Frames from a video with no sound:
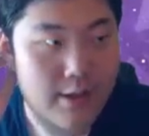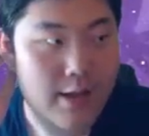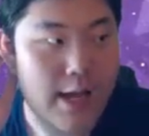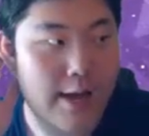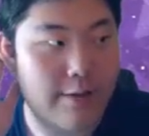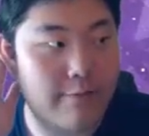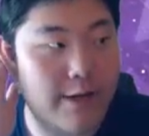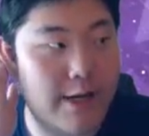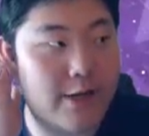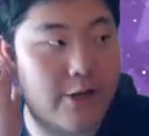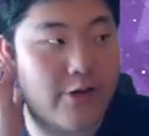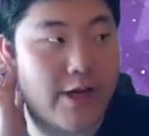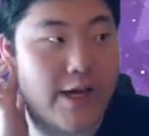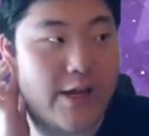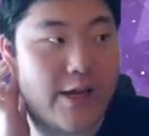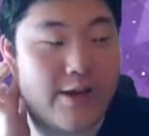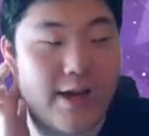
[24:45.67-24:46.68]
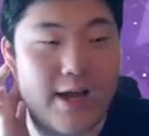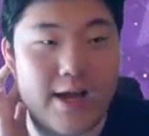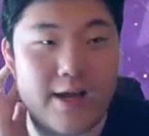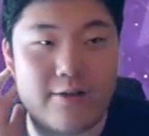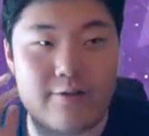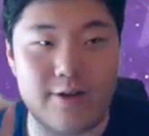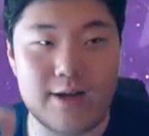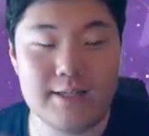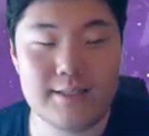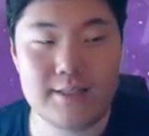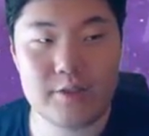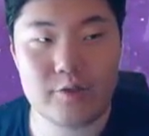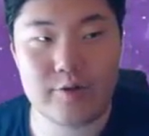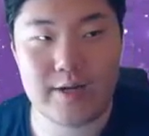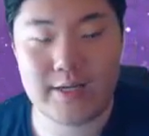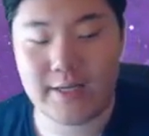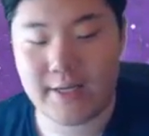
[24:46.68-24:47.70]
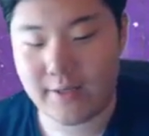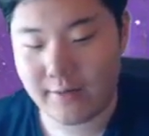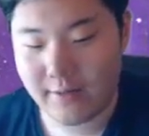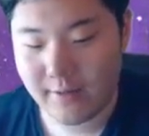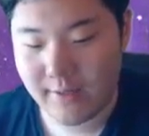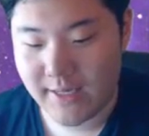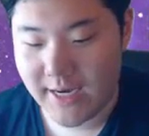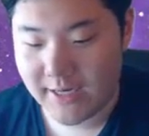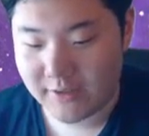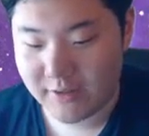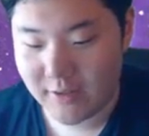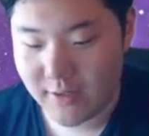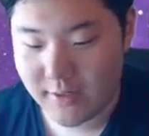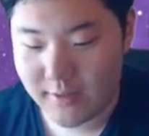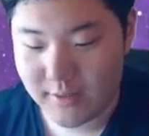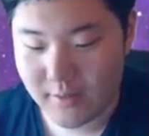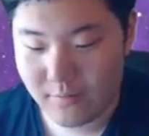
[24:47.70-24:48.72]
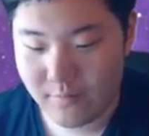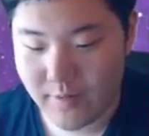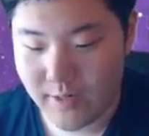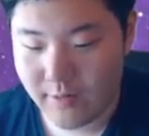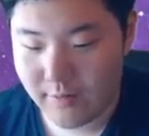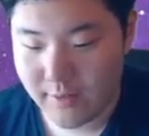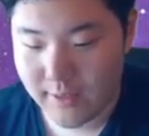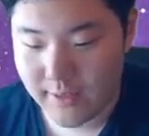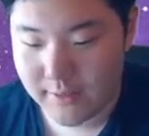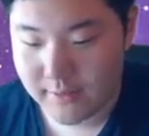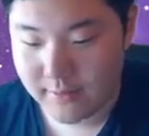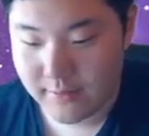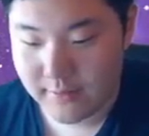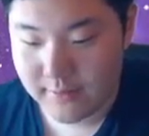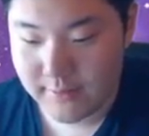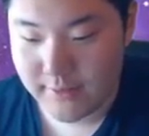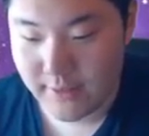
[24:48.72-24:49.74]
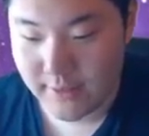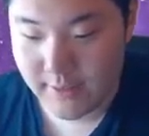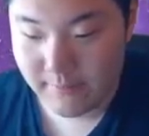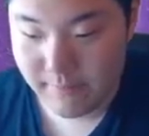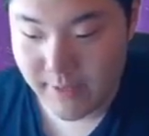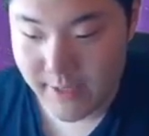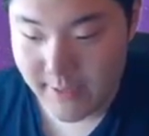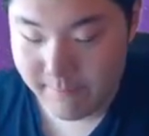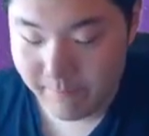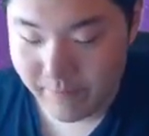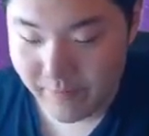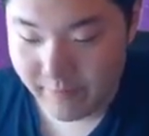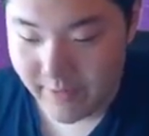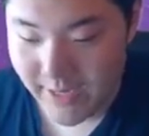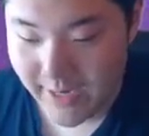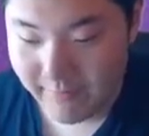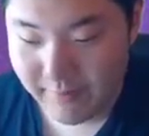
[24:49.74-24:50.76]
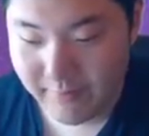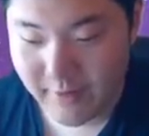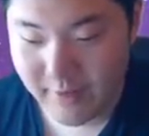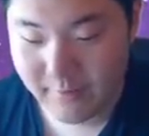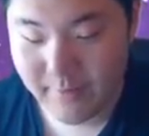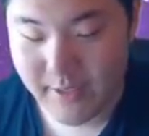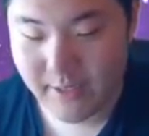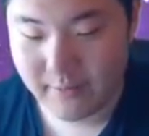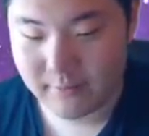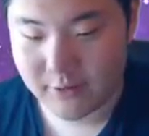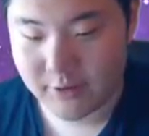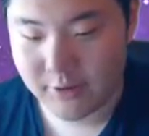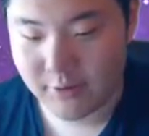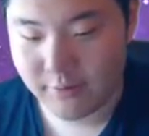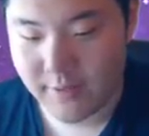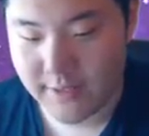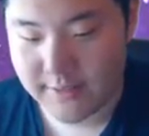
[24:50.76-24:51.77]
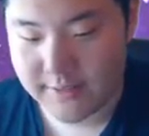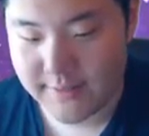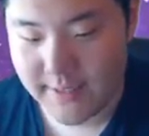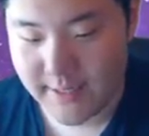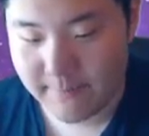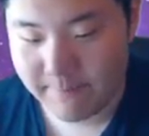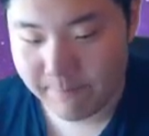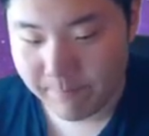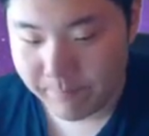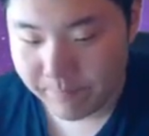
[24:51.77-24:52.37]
having that grassy terrain healing Gastrodon is very nice on this team. Yet we haven't really been able to showcase that.